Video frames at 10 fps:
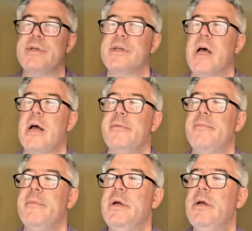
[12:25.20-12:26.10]
the
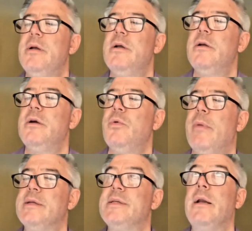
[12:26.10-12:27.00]
sun, we
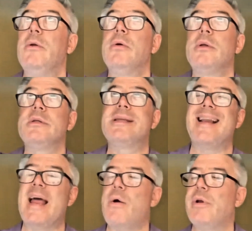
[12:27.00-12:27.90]
might say, look, it's
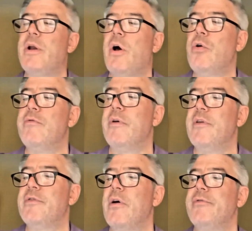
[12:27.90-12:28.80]
clouded over
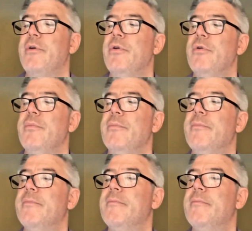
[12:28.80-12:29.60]
this afternoon.